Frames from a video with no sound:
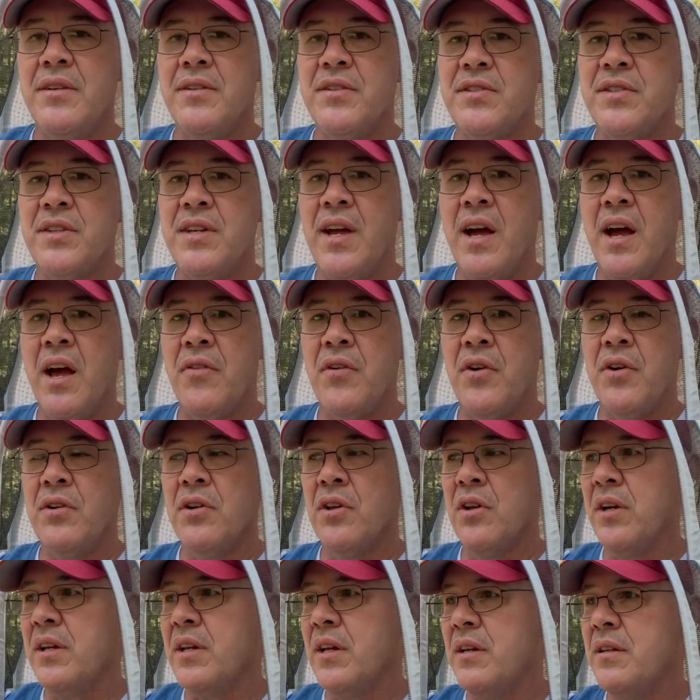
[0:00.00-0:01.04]
and see how they're
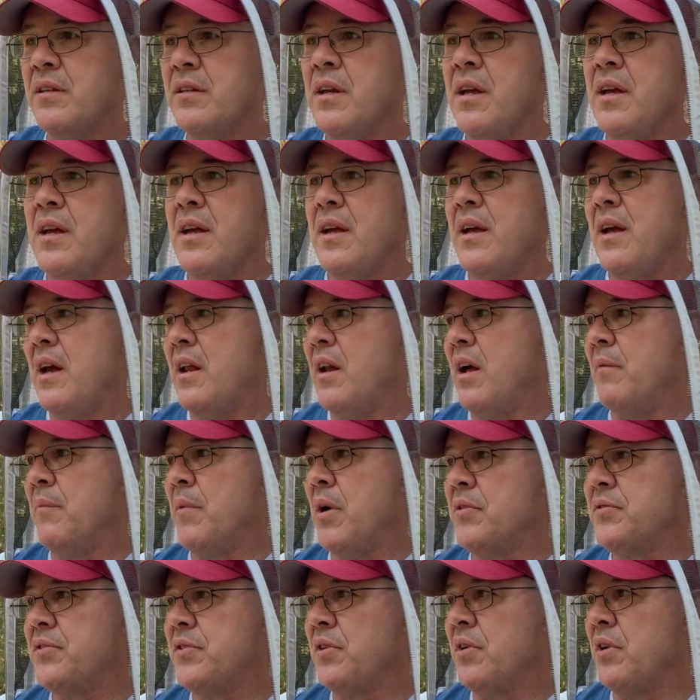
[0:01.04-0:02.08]
looking. And I'm
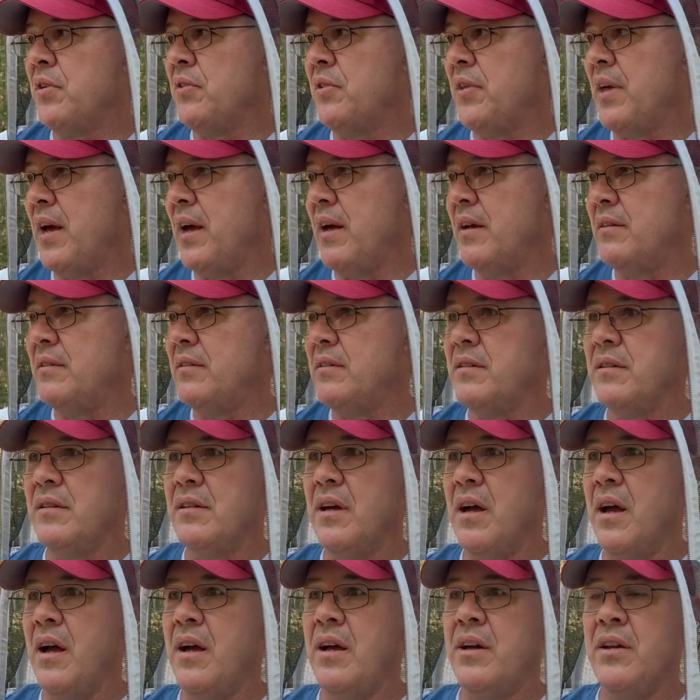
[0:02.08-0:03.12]
also gonna do
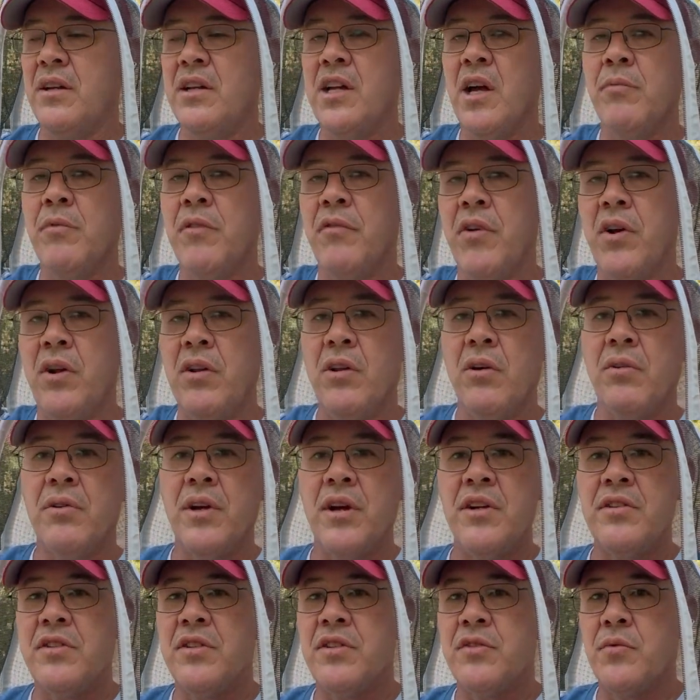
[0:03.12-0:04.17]
that uh, in a couple of other
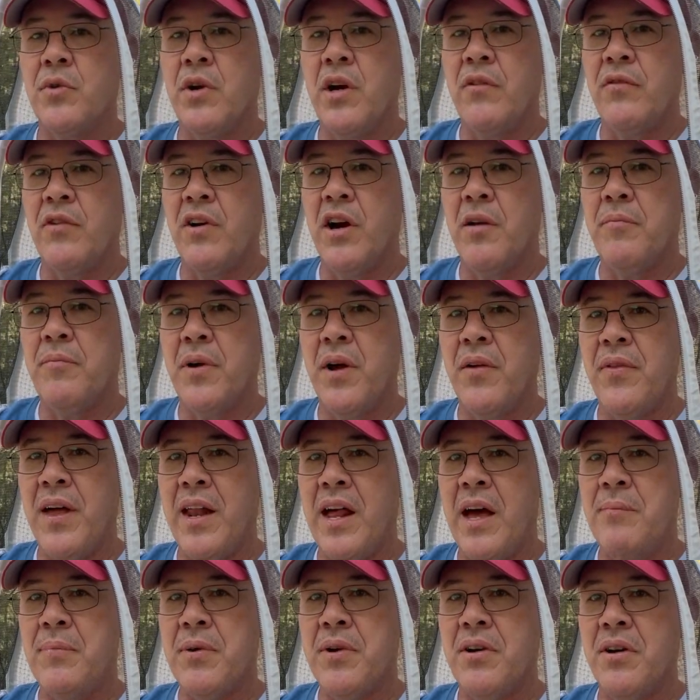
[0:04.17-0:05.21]
locations wherever I apply
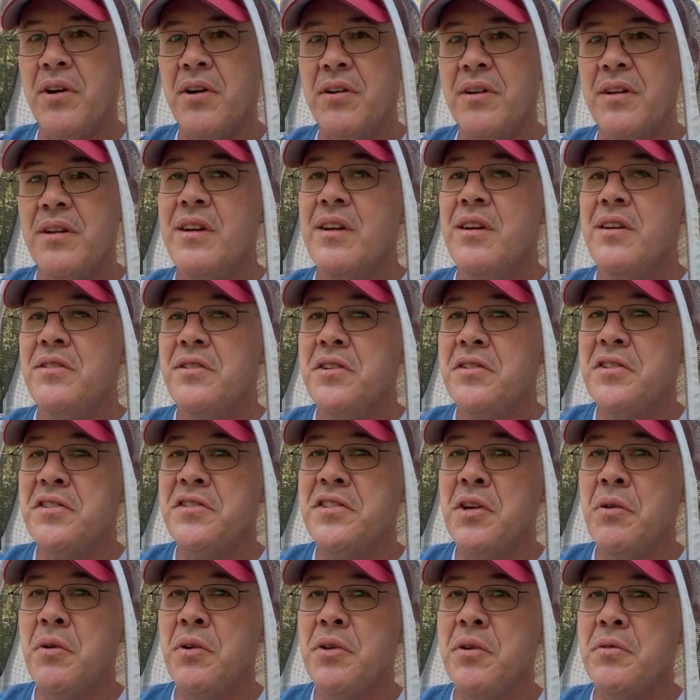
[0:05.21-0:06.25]
that Apiguard, just to
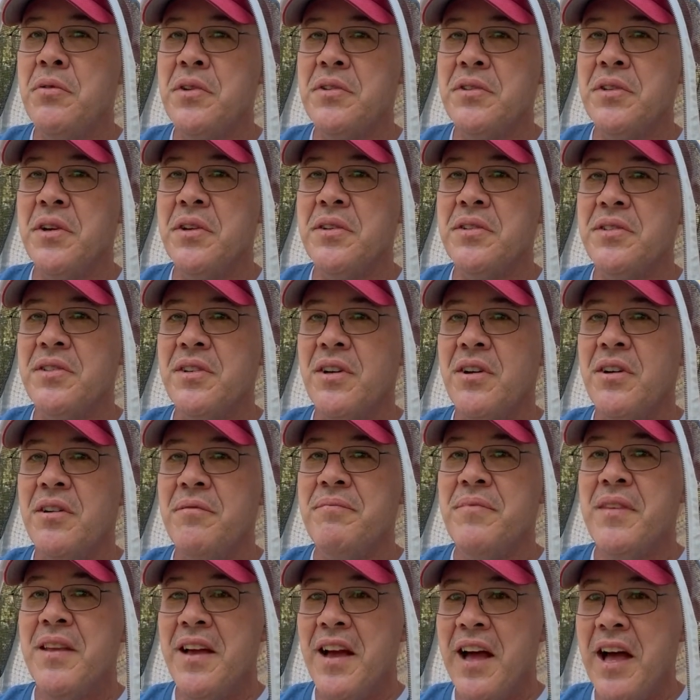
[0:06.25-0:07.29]
see what the results are.
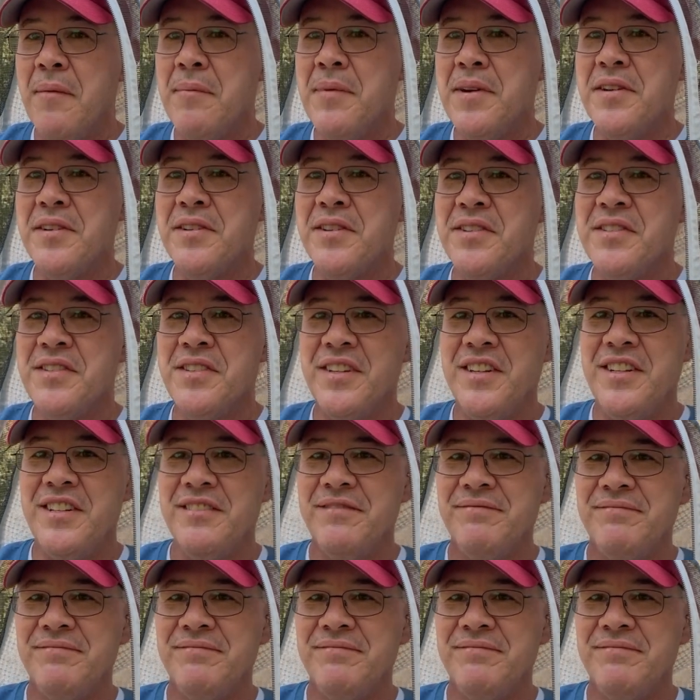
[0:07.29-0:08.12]
I'm eager to see.